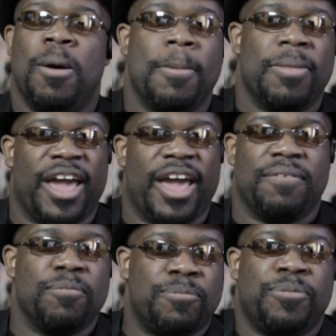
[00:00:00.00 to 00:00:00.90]
like
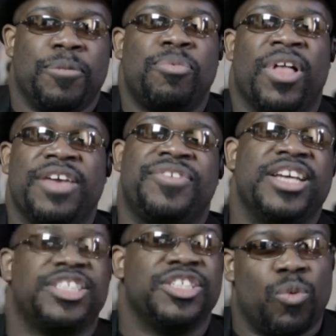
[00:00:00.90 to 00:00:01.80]

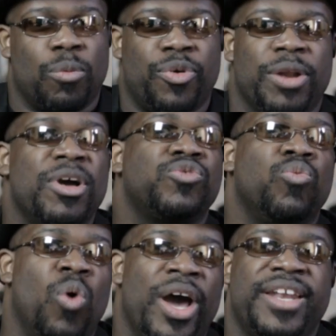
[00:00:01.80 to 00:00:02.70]
PlayStations were pretty much
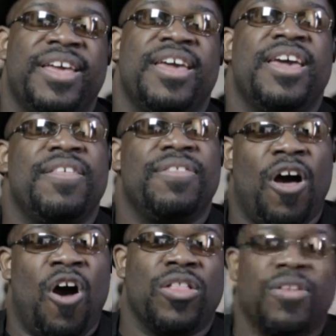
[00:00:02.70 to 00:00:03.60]
what
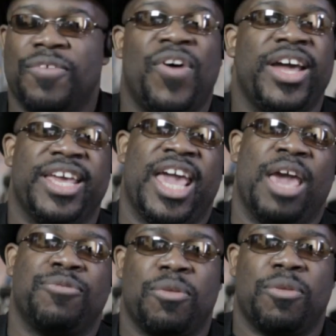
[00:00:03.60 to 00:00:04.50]
all of the fighting
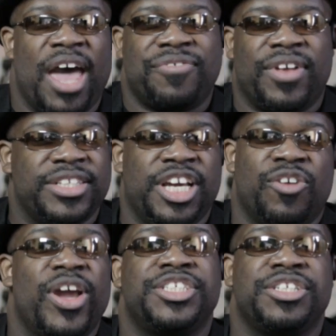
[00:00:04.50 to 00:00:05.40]
games of the past
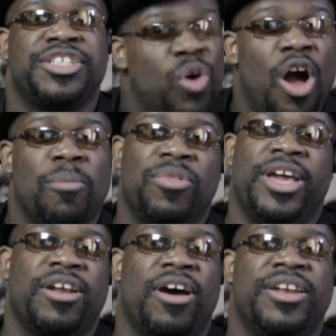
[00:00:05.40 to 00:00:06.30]
generation were all played
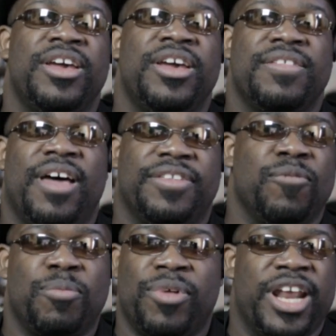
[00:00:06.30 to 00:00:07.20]
on. Like we
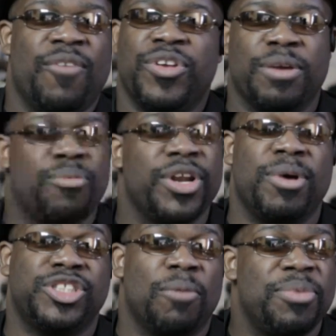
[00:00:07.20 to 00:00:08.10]
played everything pretty
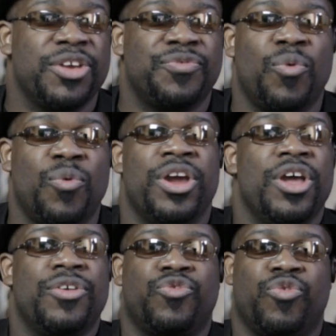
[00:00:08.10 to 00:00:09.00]
much on PS4.
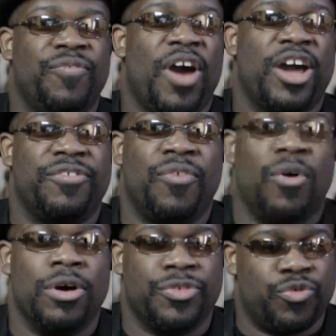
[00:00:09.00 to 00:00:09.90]
Street Fighter
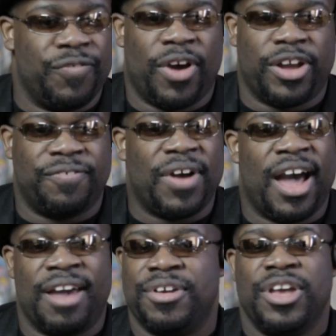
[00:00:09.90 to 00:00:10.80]

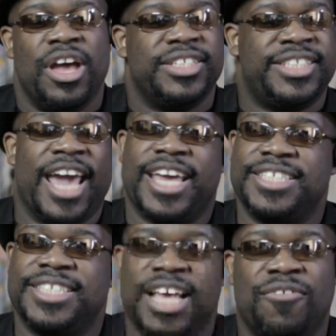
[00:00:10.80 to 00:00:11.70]
5, Tekken
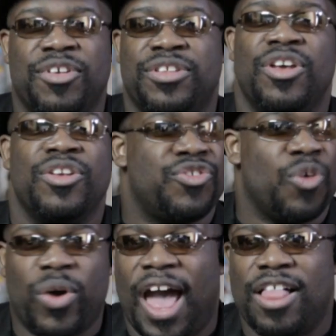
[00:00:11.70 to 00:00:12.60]
7, Soul
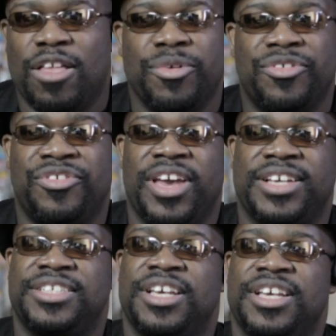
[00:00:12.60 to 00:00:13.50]
Calibur 6,